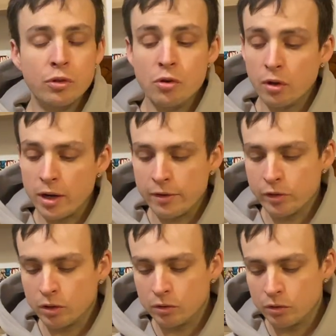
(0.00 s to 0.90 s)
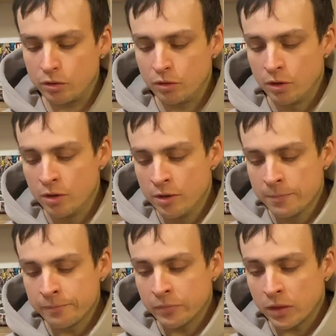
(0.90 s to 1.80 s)
not have a clue,
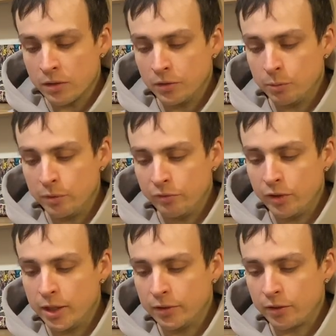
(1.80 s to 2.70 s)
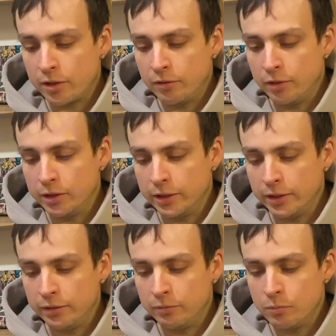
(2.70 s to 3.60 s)
to be fair, as I don't
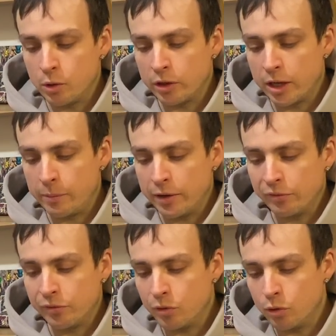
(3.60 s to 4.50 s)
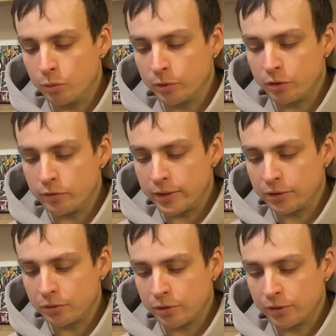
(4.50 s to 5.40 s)
really worry about forms and all that
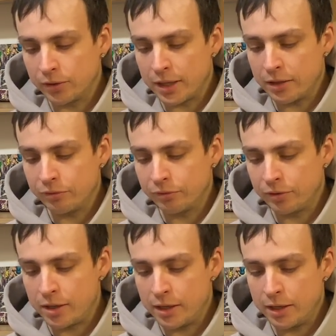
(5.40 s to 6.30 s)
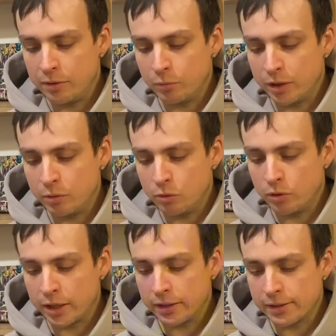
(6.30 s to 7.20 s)
sort of stuff. And then we will
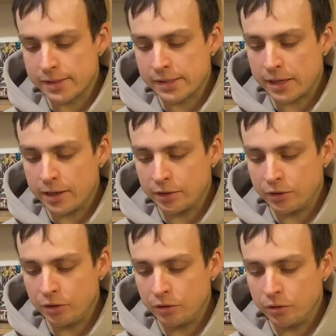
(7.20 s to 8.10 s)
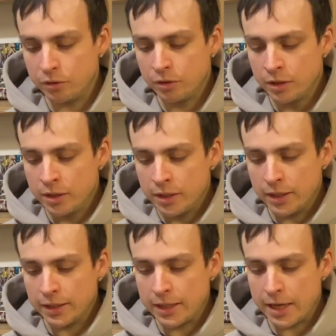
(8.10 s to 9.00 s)
get the Staryu
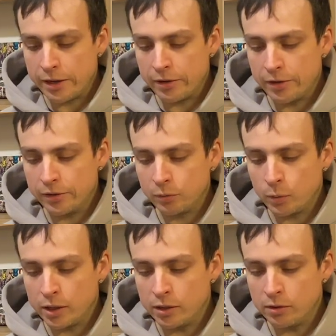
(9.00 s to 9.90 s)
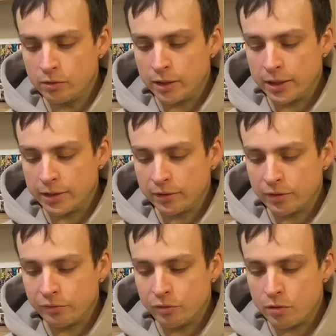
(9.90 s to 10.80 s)
encounter as well, and that's at
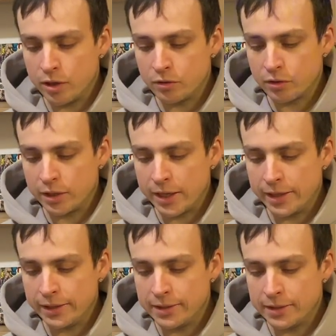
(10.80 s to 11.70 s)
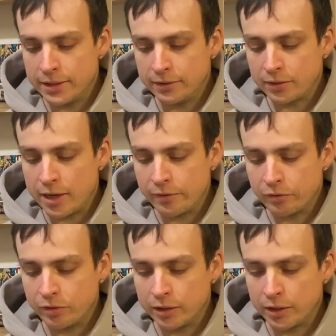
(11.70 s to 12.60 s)
486. I have a
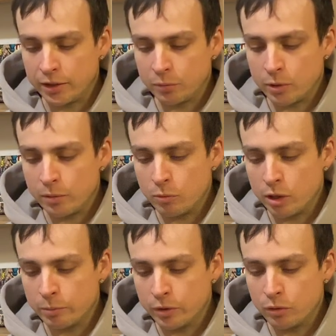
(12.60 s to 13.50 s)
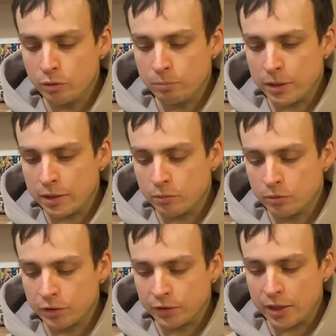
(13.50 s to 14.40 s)
feeling this one might be good, but we'll
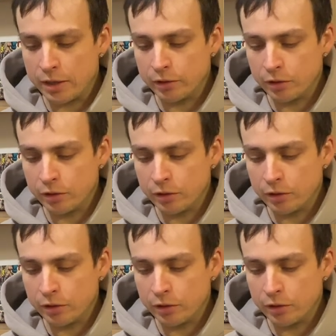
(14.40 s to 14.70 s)
just carry